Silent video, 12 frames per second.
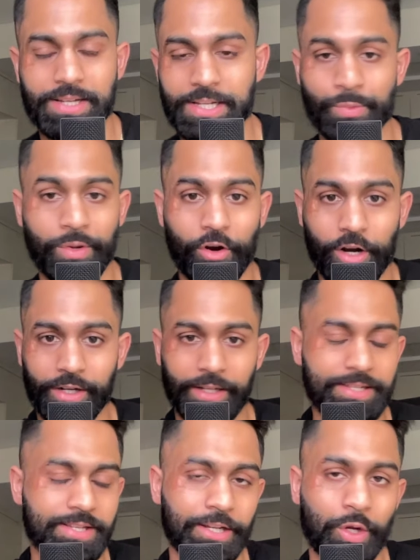as we are,
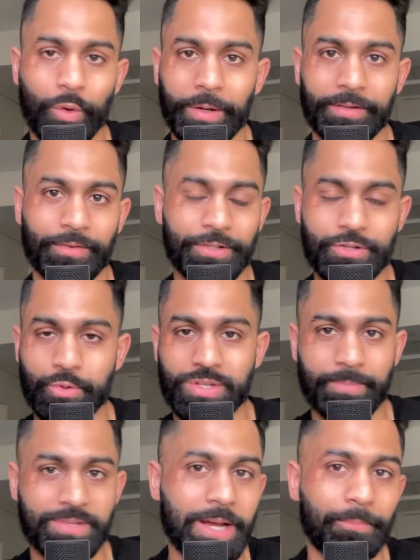let's say, going to
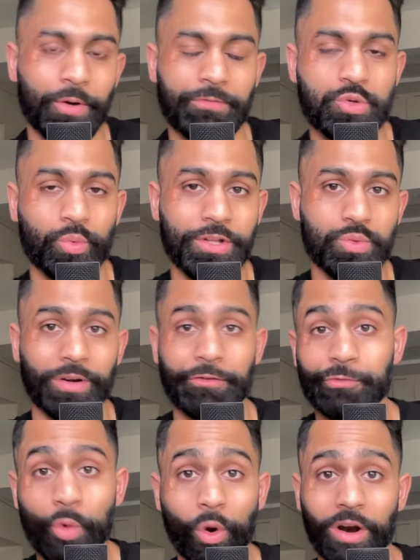September of twenty
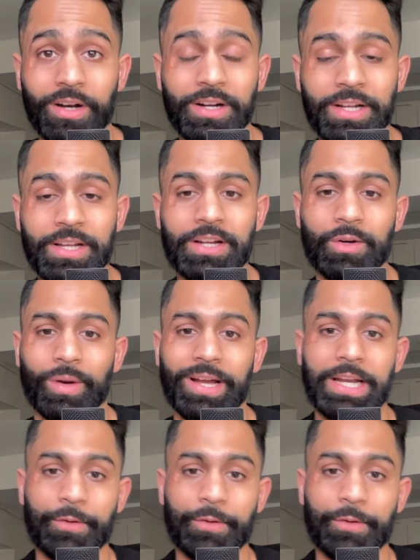twenty-four, right?